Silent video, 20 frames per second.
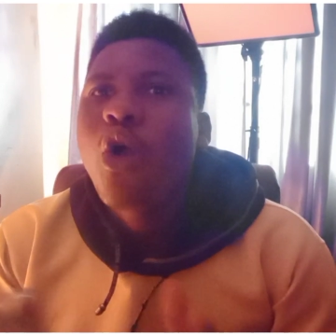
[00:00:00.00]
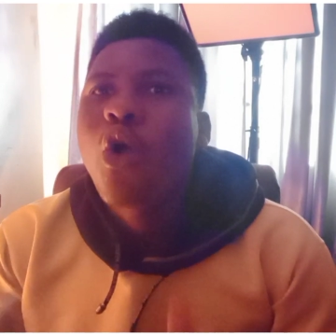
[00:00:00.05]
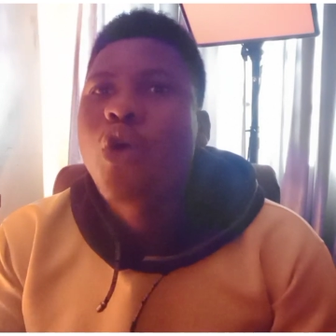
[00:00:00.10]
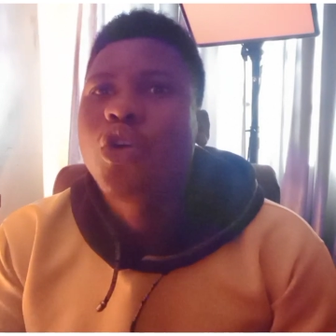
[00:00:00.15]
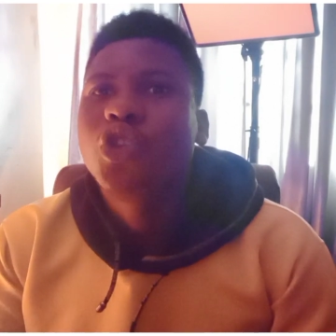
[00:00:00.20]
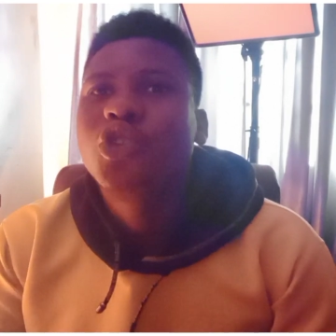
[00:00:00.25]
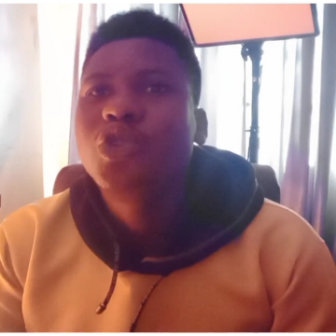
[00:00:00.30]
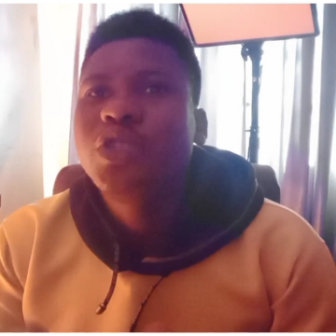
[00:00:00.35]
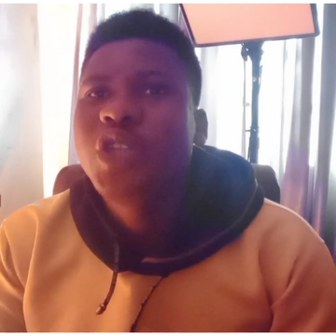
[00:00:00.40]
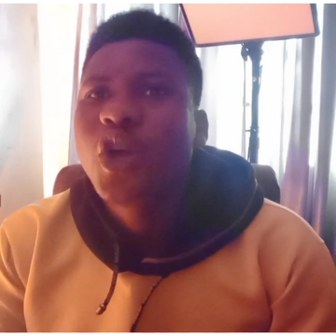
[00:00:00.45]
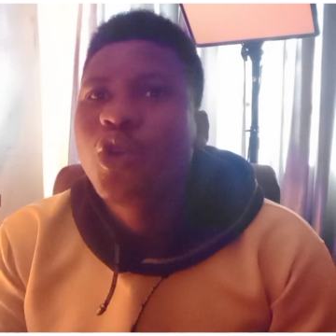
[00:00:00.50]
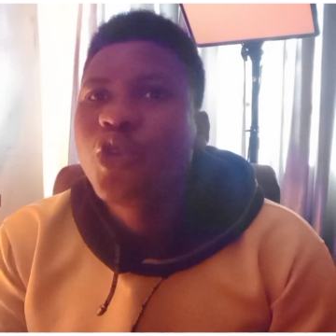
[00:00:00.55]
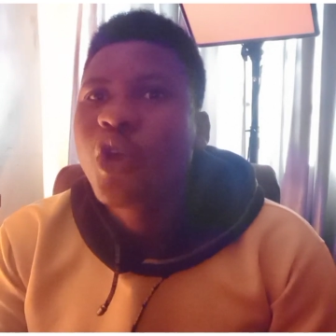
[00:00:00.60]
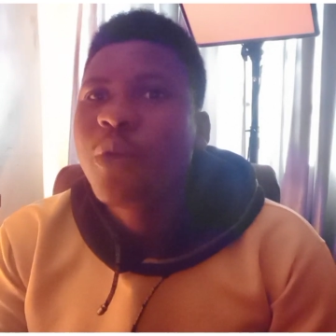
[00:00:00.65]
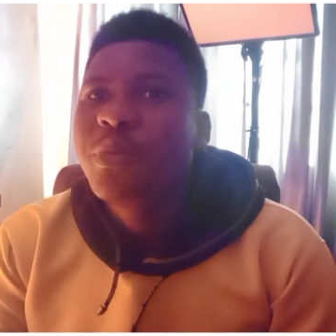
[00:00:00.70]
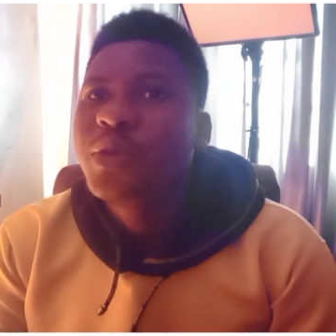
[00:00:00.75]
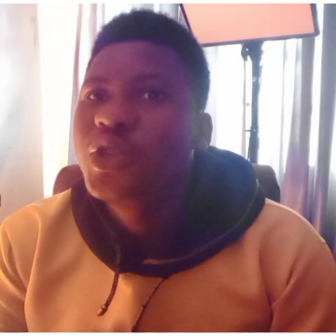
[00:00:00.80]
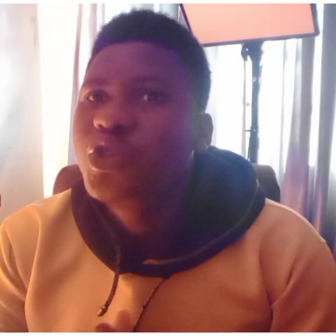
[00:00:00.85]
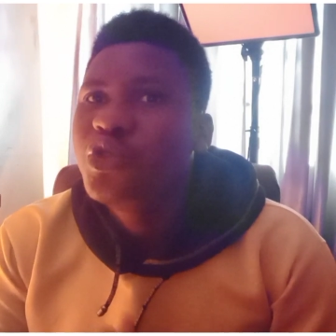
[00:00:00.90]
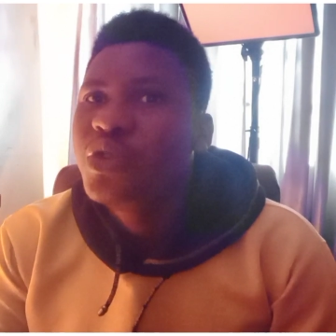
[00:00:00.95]
Although they will
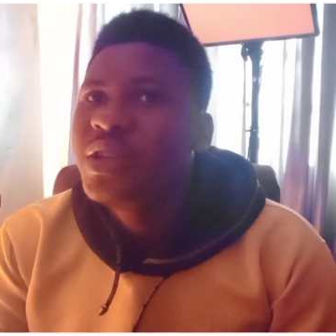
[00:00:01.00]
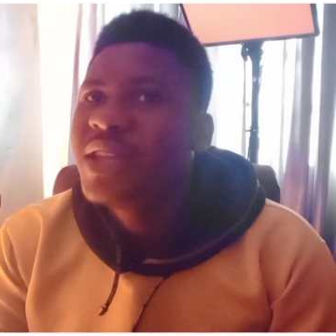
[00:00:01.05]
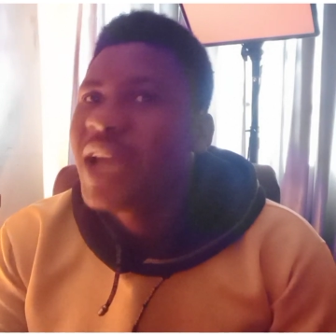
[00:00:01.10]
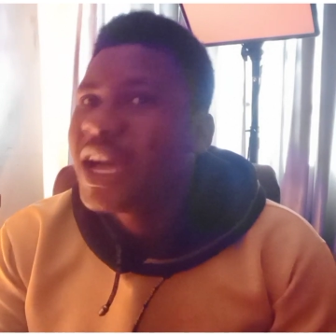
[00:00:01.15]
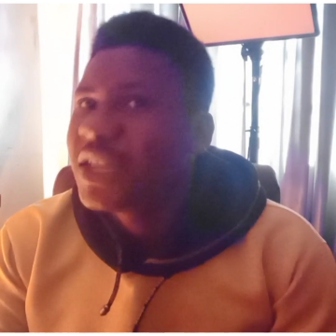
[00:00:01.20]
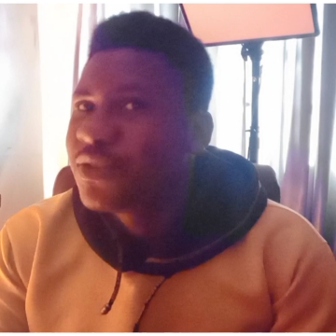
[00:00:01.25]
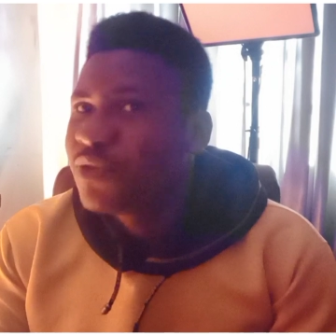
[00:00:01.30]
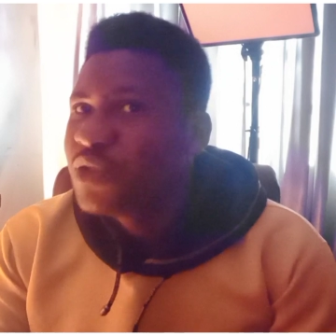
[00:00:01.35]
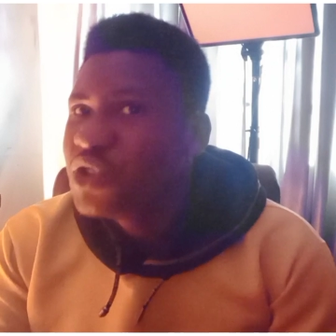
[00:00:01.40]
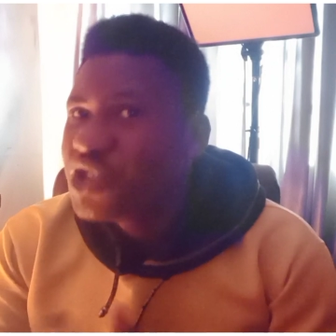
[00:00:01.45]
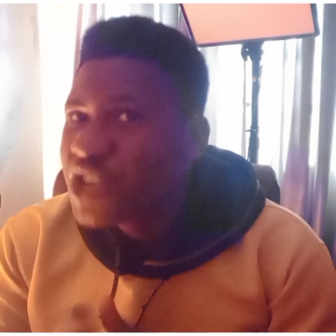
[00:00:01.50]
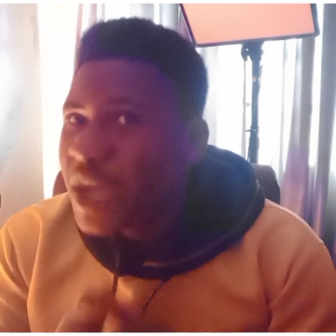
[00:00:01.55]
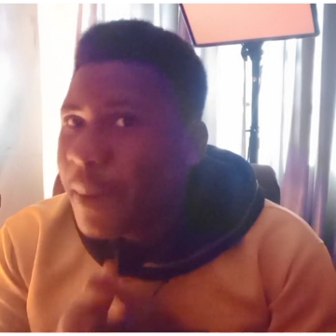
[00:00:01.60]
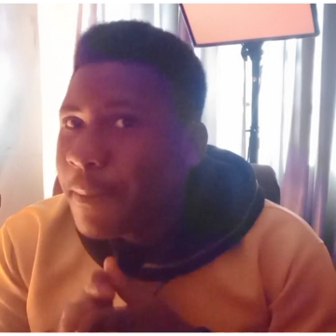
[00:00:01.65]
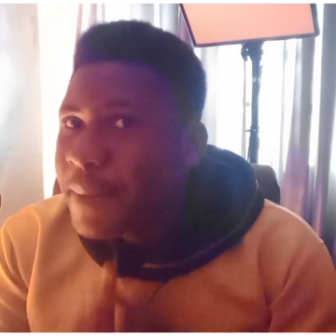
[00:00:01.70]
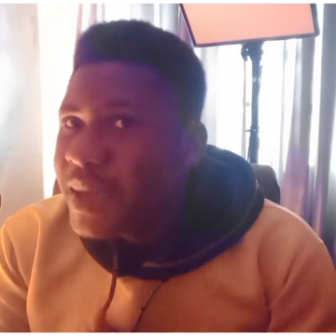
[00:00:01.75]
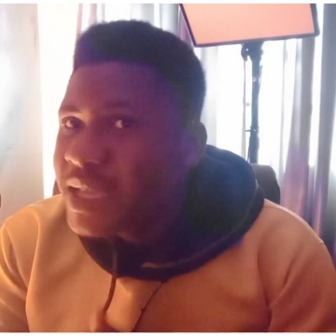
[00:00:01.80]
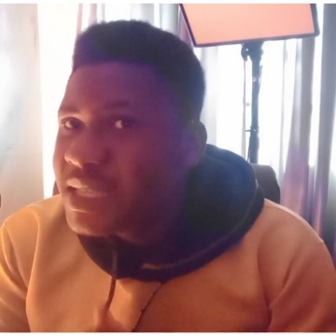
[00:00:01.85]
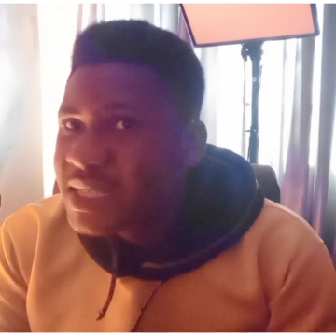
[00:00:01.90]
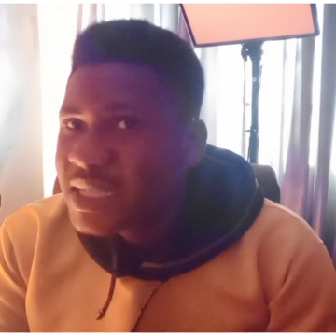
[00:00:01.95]
not be doing
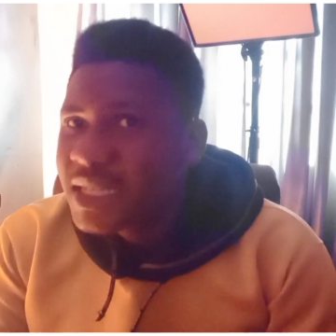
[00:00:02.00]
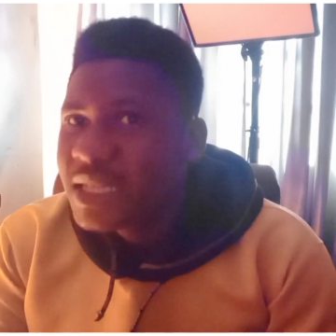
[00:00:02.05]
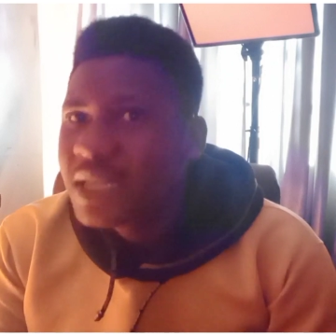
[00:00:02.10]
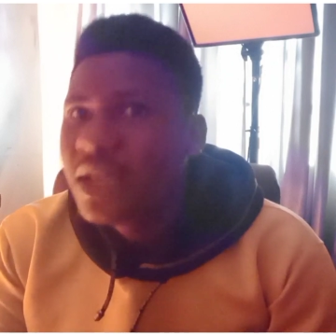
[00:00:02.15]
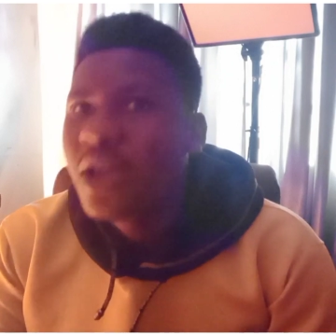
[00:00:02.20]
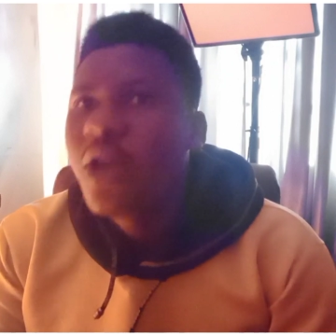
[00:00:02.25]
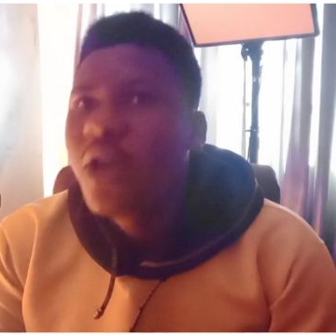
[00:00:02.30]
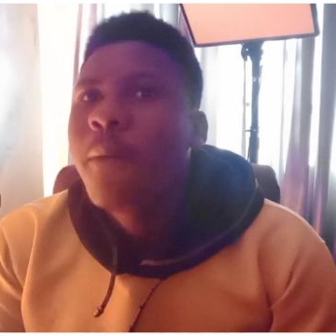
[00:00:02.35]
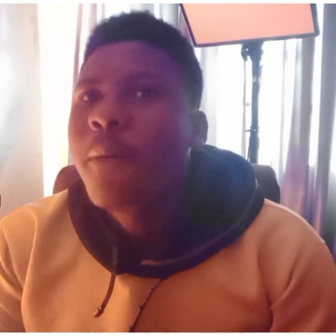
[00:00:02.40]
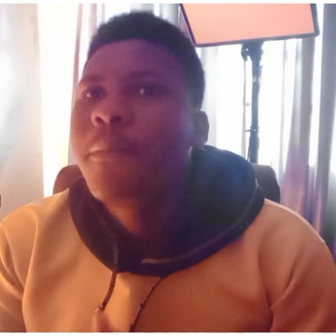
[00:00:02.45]
artificial mating,